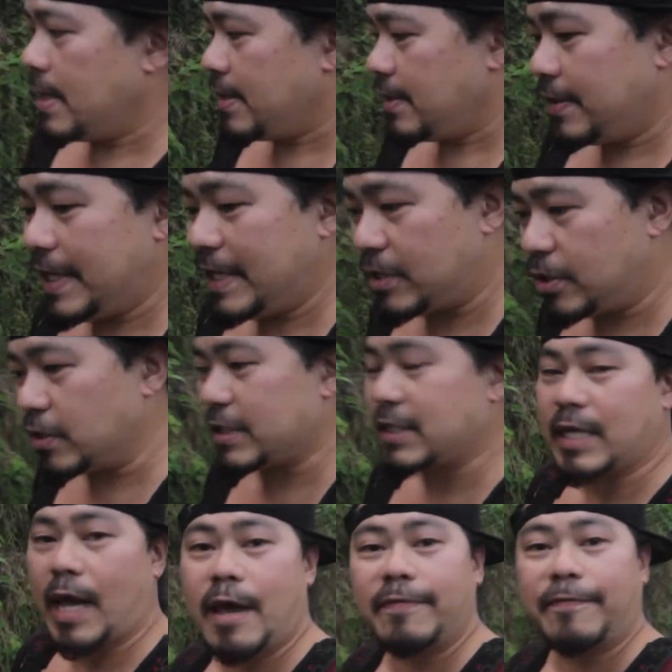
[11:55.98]
you need to
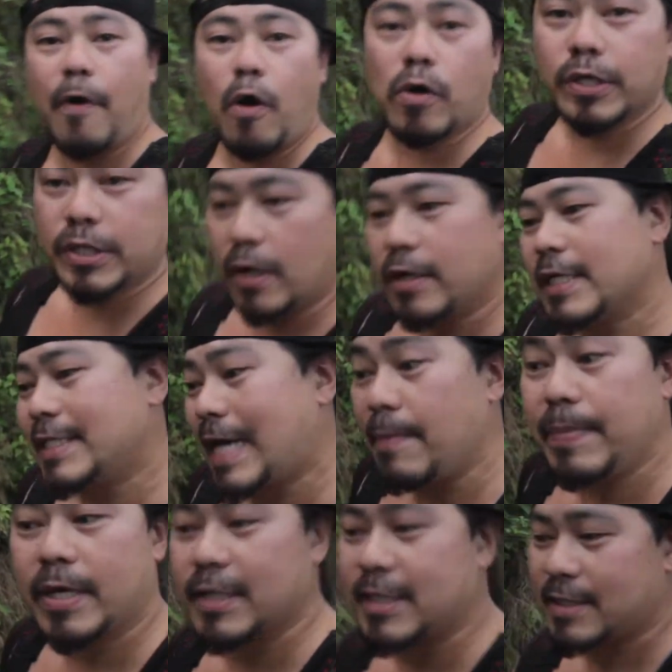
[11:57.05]
stay focused all the time
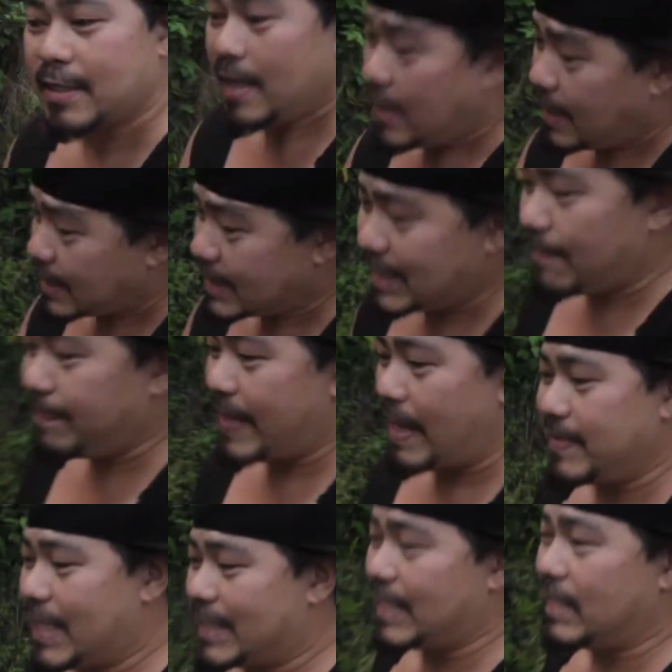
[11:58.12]
because
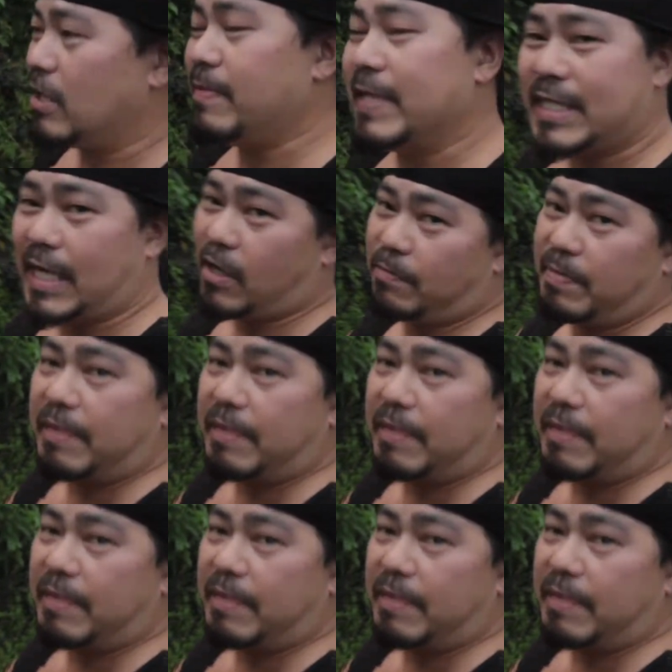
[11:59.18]
sometimes a single mistake could be